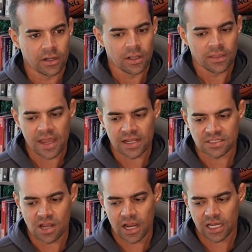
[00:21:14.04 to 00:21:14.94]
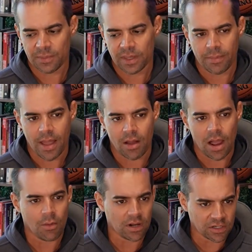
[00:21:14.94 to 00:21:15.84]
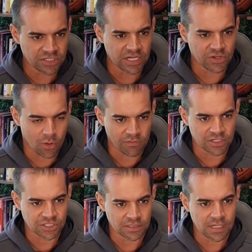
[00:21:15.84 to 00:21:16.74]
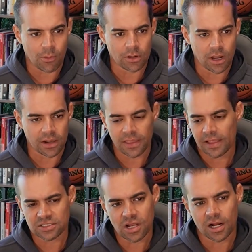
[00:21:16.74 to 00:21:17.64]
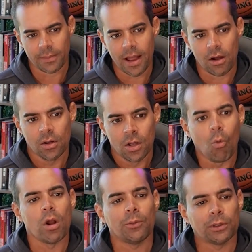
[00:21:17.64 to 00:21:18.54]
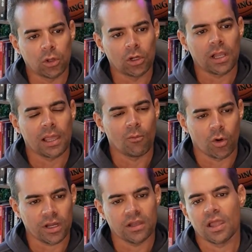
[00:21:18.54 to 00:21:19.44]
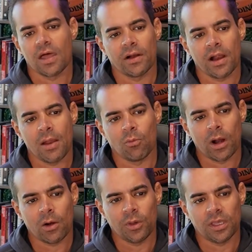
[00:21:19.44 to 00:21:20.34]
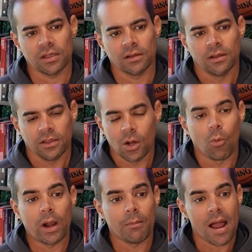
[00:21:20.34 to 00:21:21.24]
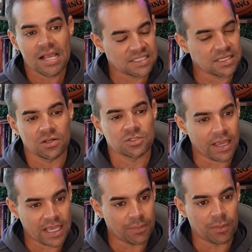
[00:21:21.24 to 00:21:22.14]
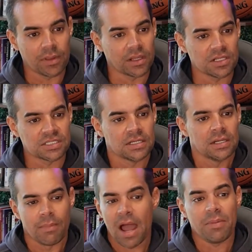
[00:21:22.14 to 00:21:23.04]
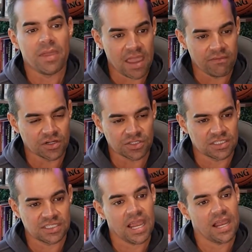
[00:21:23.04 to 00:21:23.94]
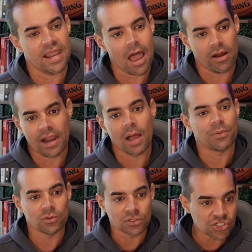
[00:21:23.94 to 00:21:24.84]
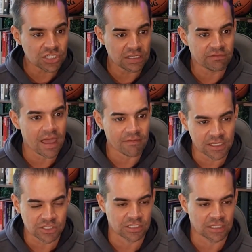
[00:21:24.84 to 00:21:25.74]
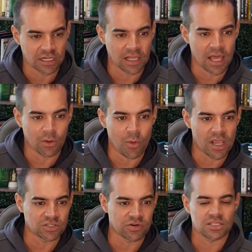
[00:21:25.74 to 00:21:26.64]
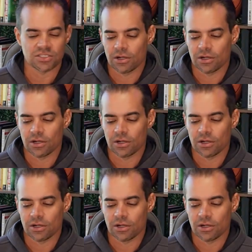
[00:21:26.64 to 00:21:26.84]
that is talking to me about, I want to understand your vision. And then let's talk about what it would look like working together and where we can, where my skills, my capabilities, my behaviors can stand out and help you achieve that vision in a lot of ways, right? So